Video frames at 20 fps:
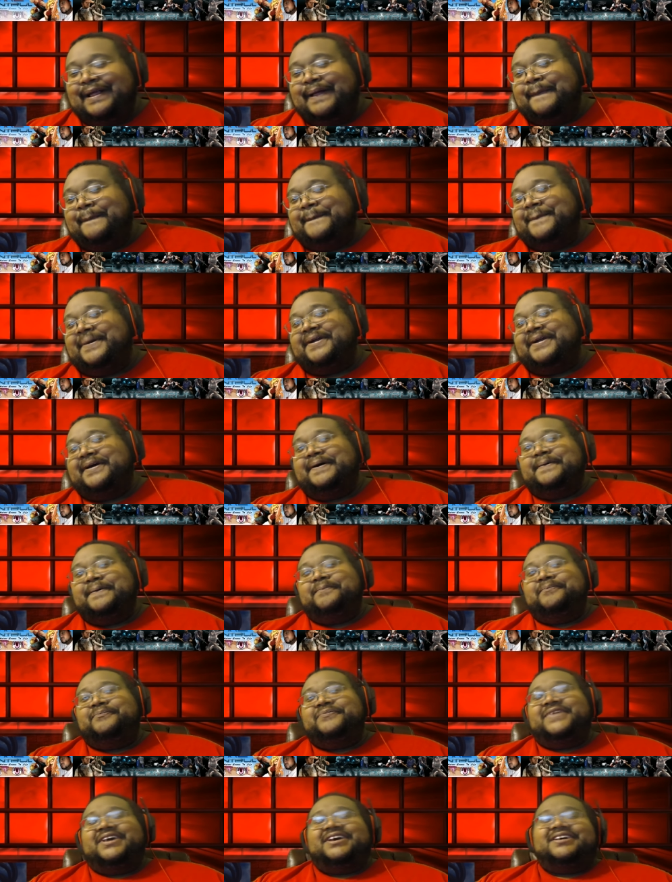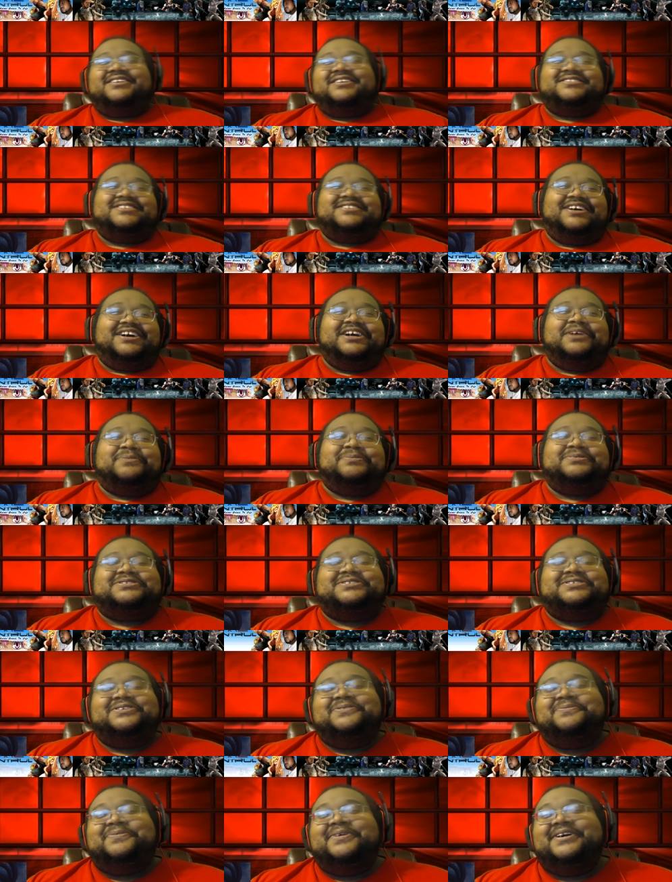But, yeah, sorry,
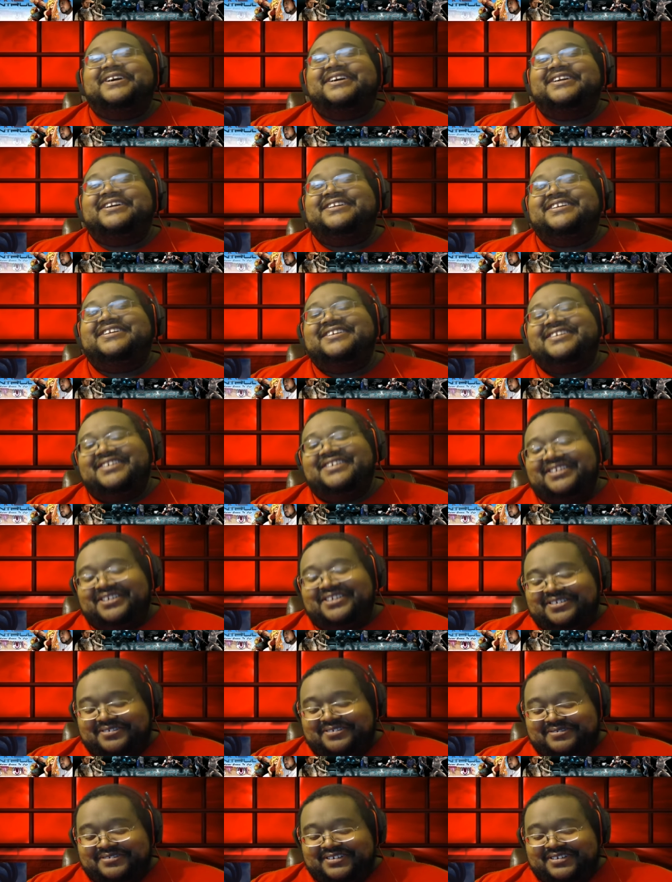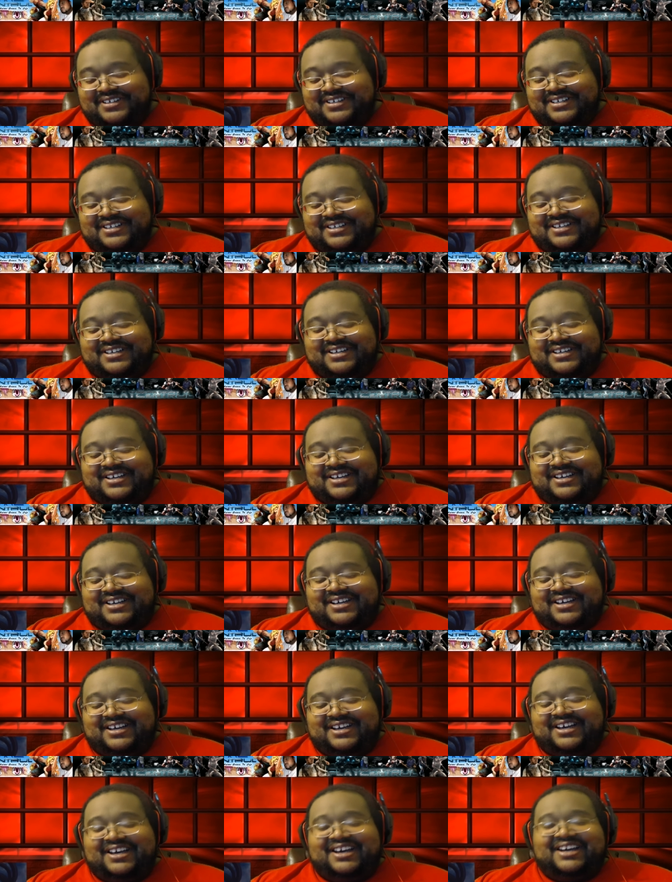episode, man. You know,
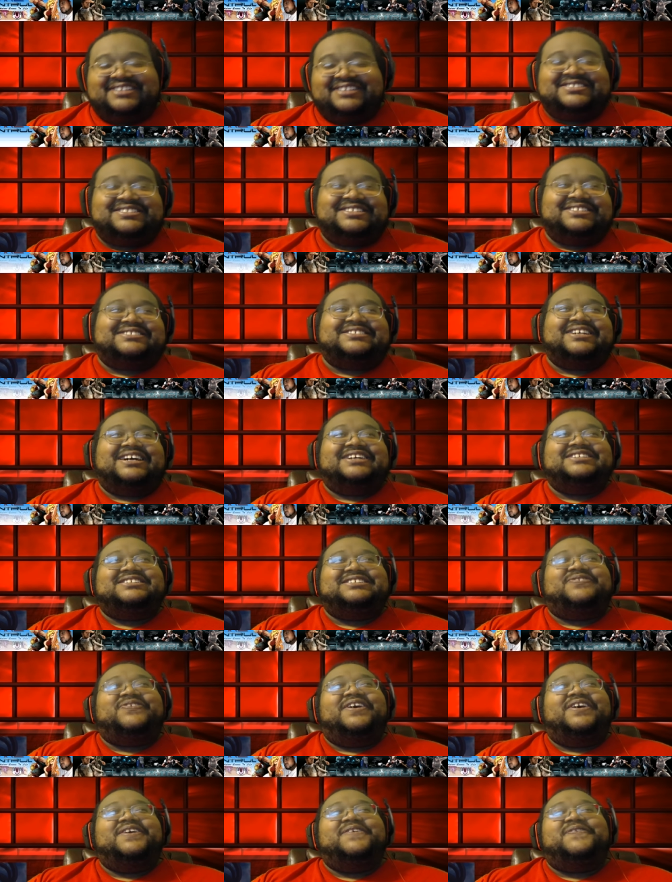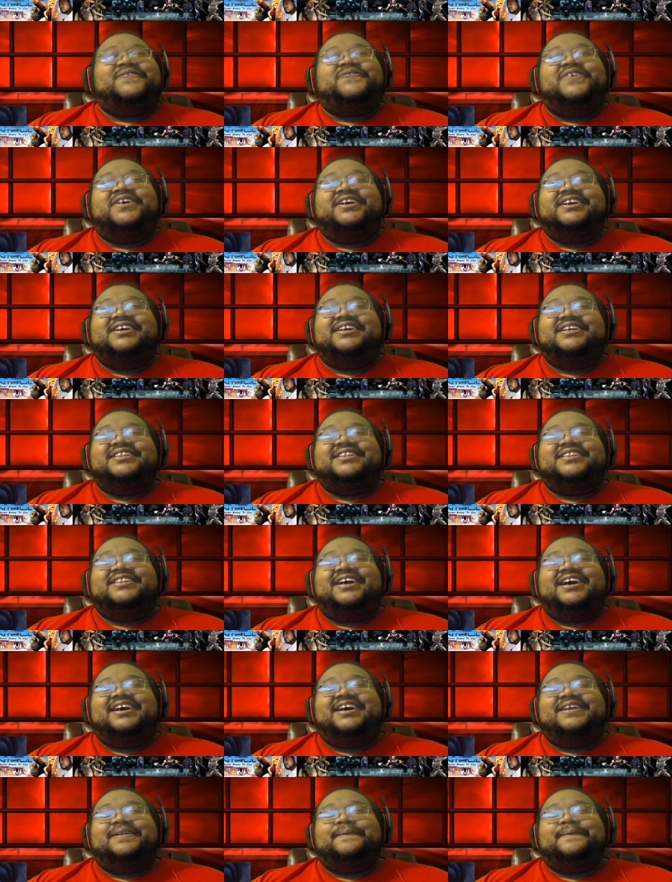I just find it funny
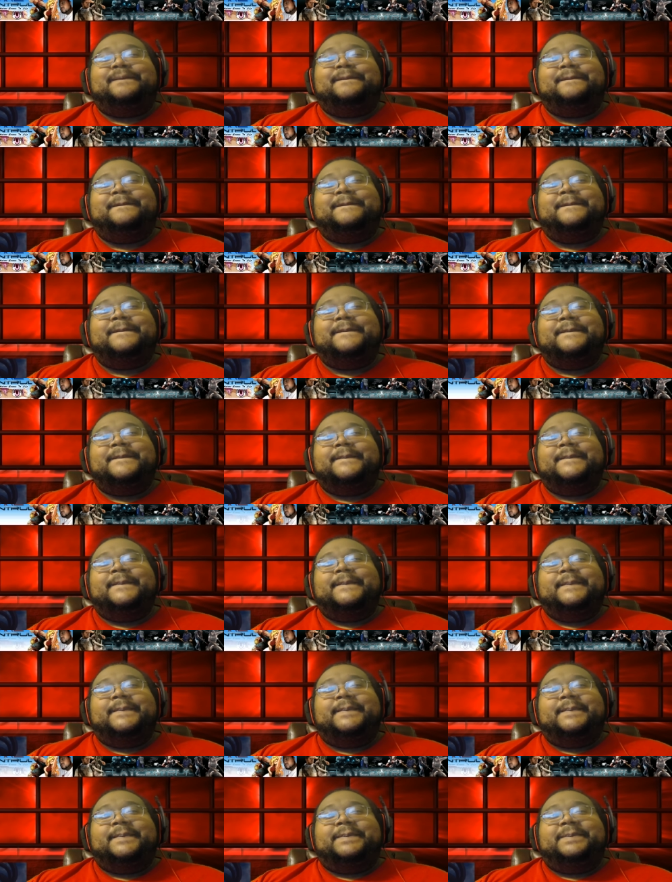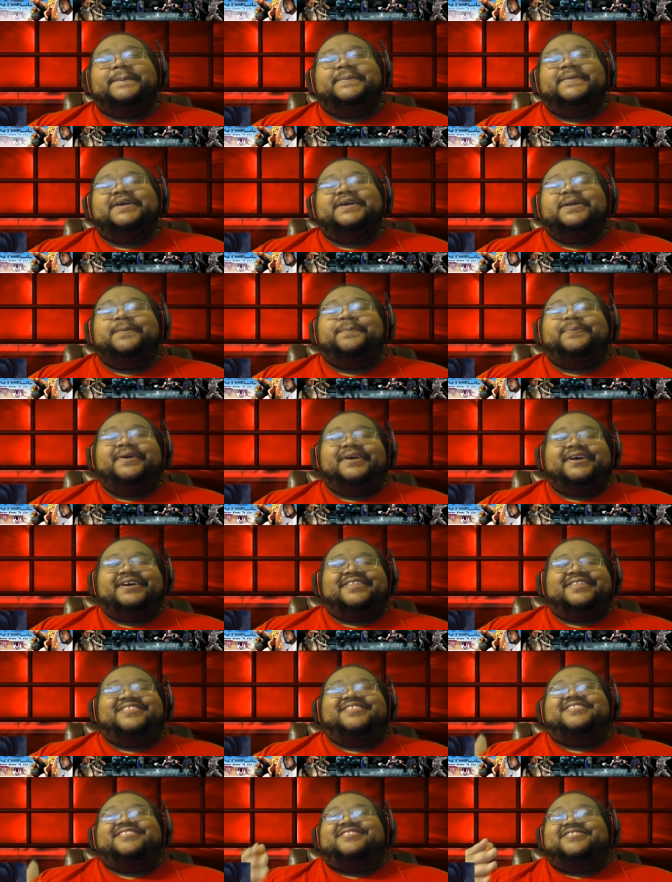that they're gonna pick
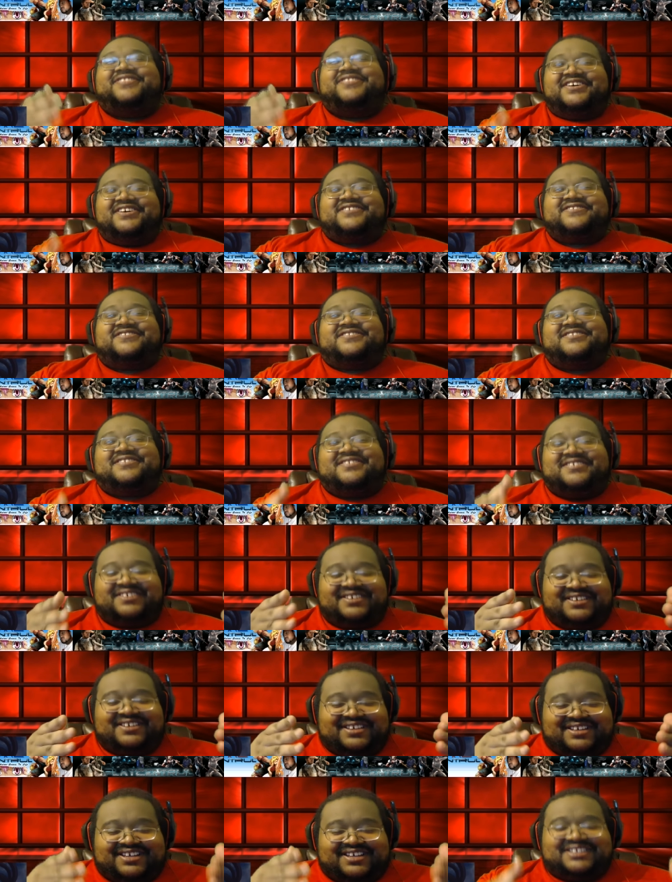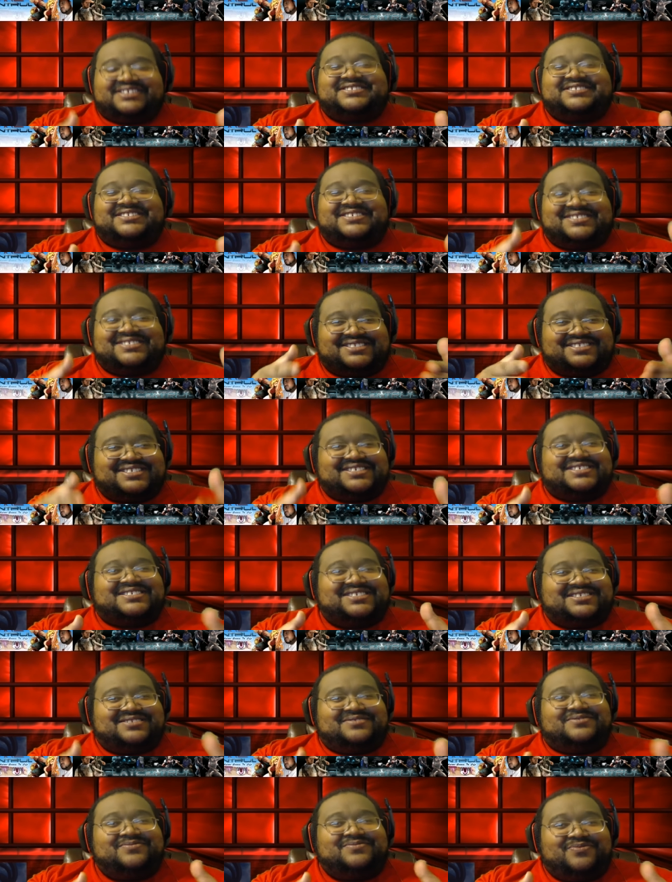this instance, this
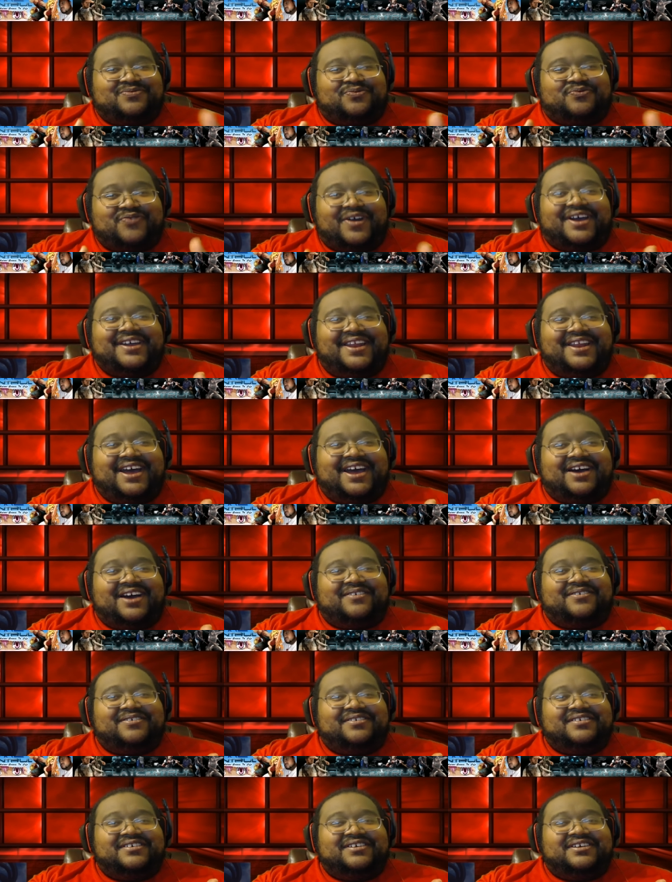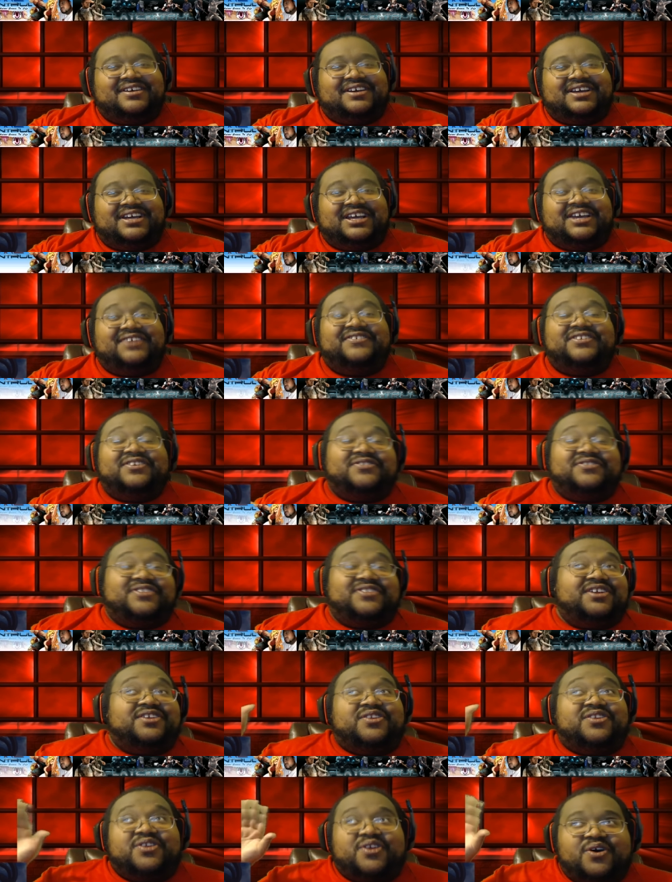right now, even though they
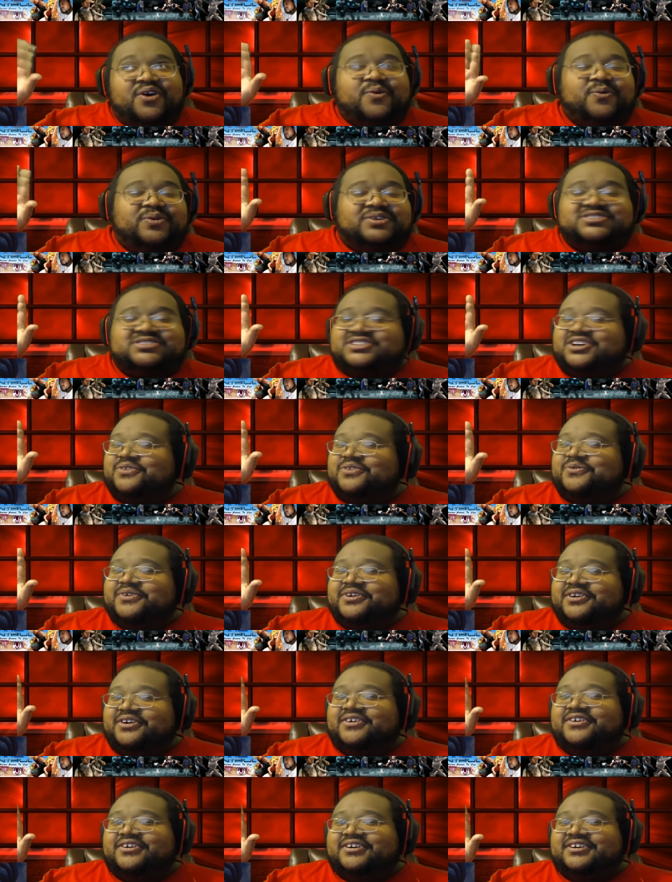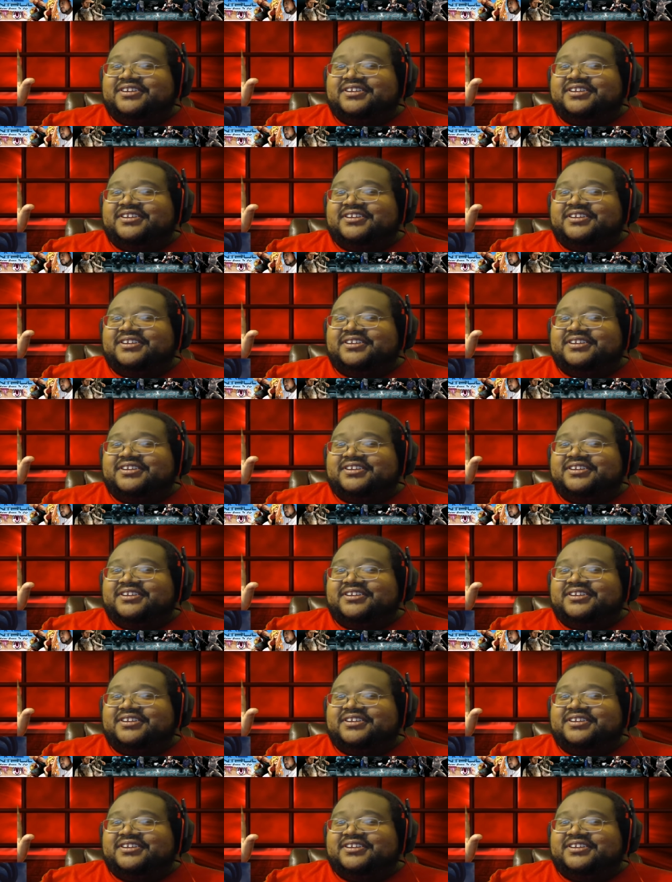know what's going on,